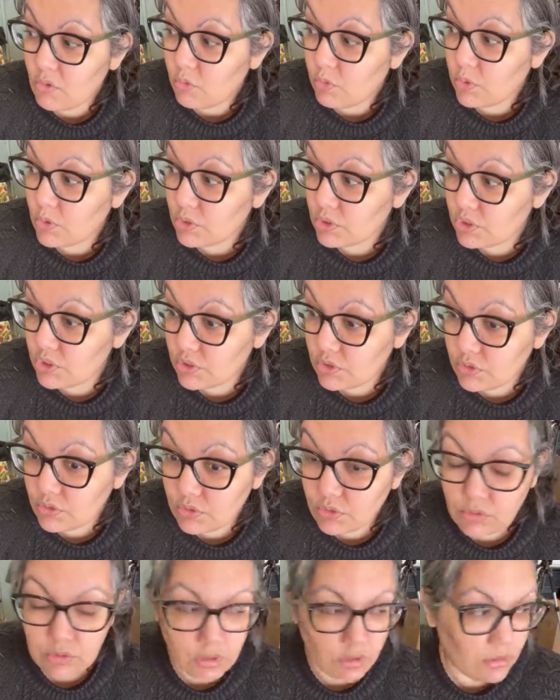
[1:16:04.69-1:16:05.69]
We'll
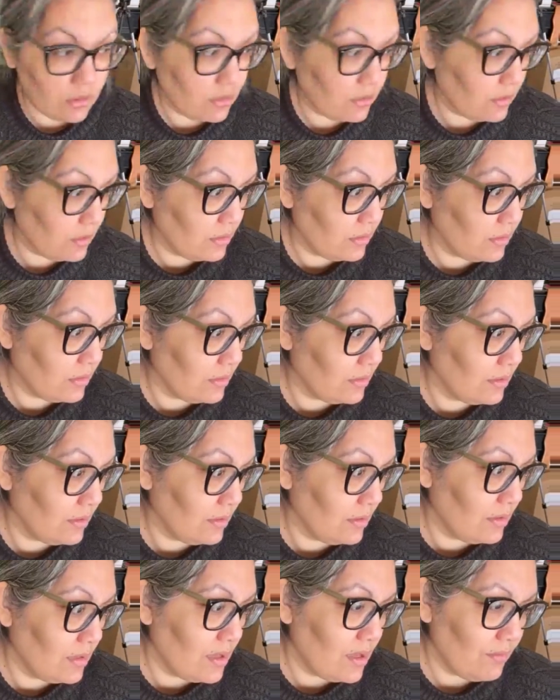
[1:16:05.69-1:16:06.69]
do
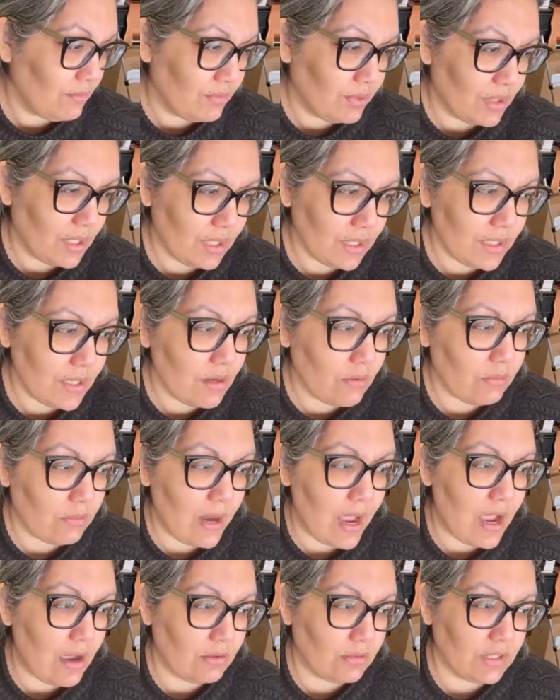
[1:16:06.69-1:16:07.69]
probably a
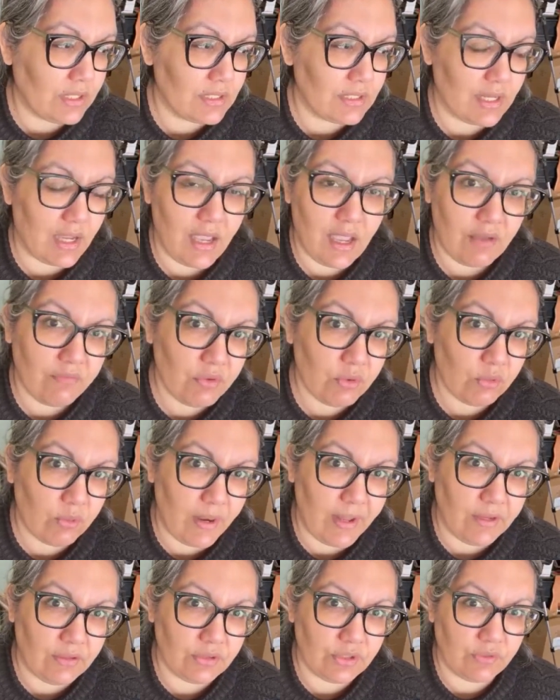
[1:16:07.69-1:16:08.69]
round, because I have a
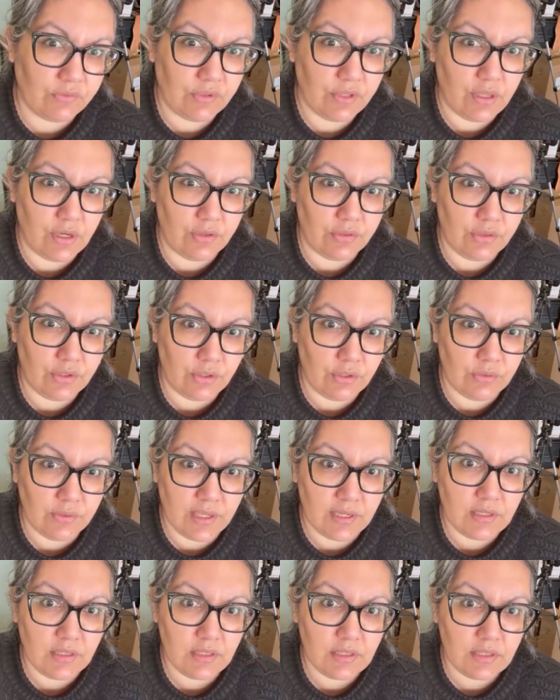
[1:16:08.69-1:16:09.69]
round over there thrown
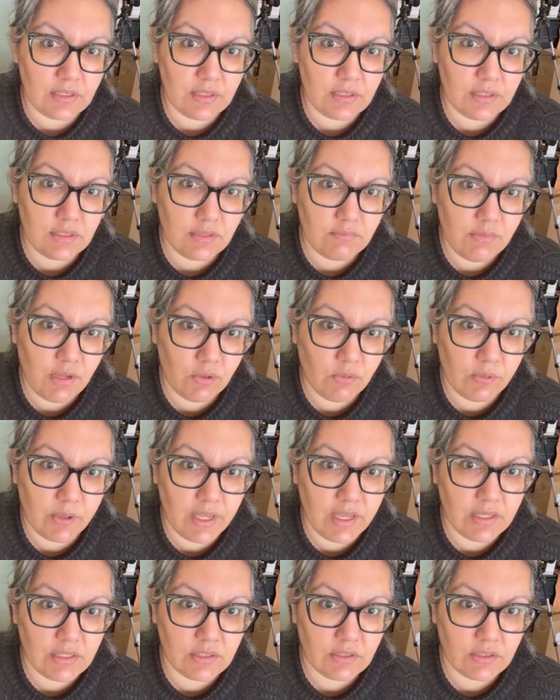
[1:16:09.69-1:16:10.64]
that needs, it's in my way.